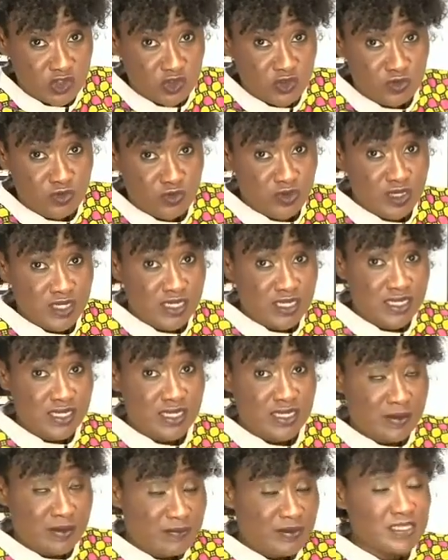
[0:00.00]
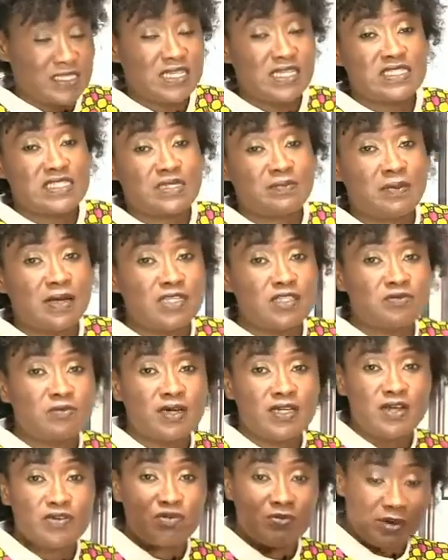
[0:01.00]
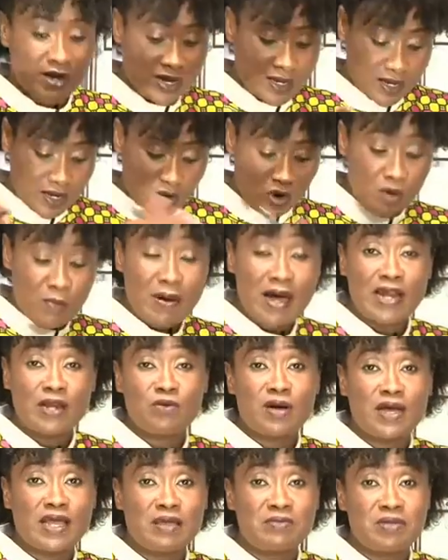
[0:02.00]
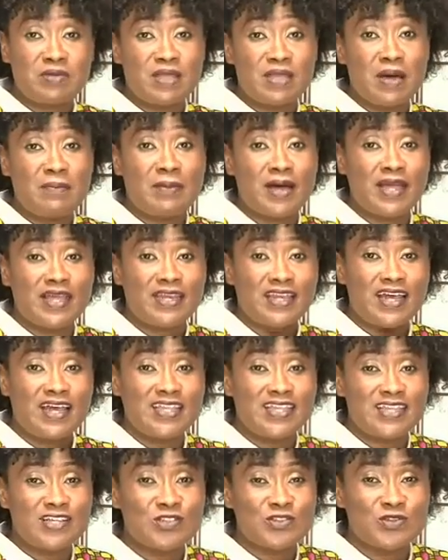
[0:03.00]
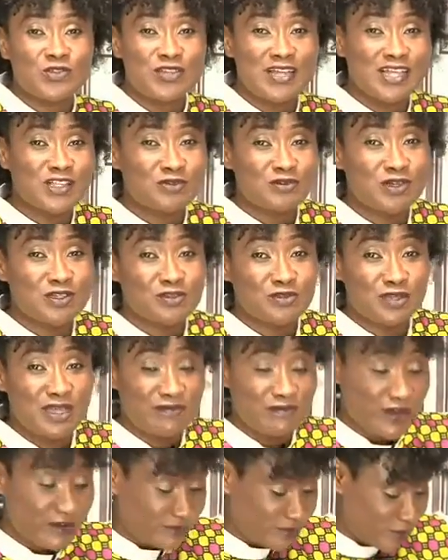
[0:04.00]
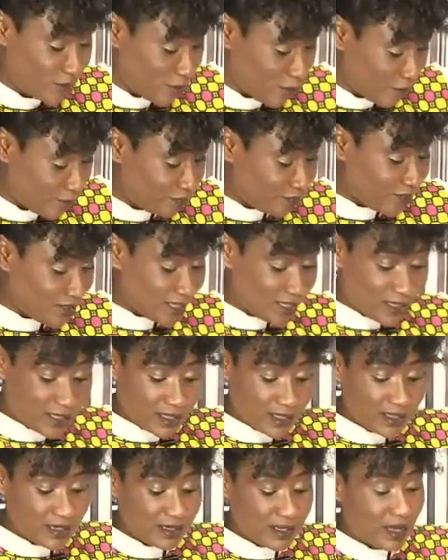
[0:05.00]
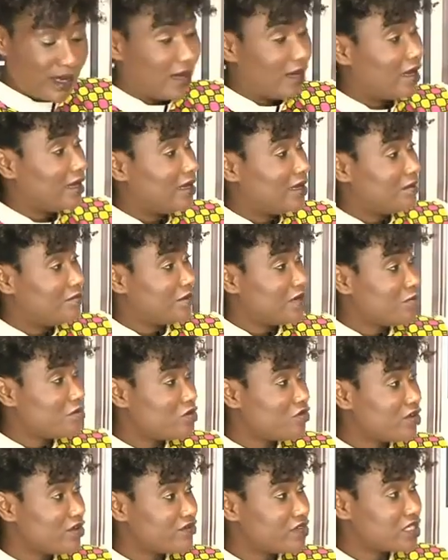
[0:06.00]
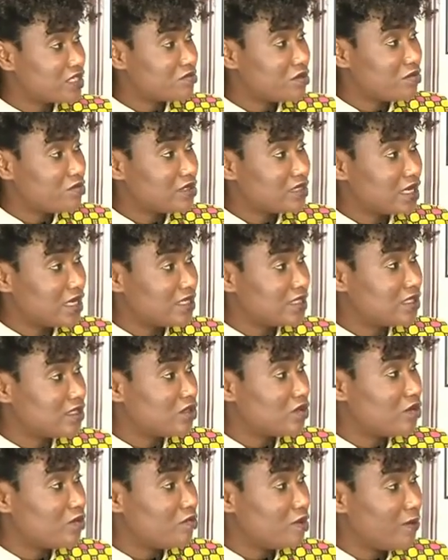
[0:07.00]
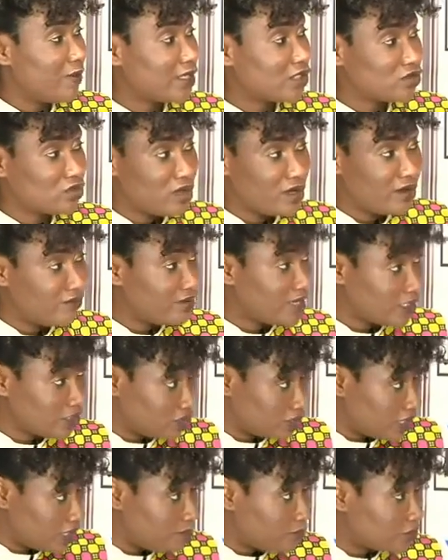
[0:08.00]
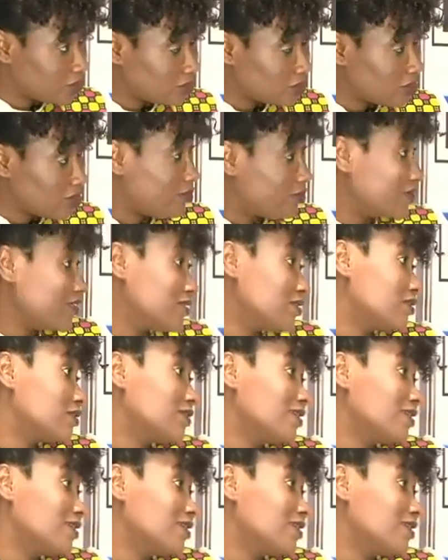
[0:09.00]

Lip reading: enso. Ye pese ete pantimada. Oba no aka bibia mai na yenso yato so ya fe free ho. Let me revisit me patron even not to get personal, but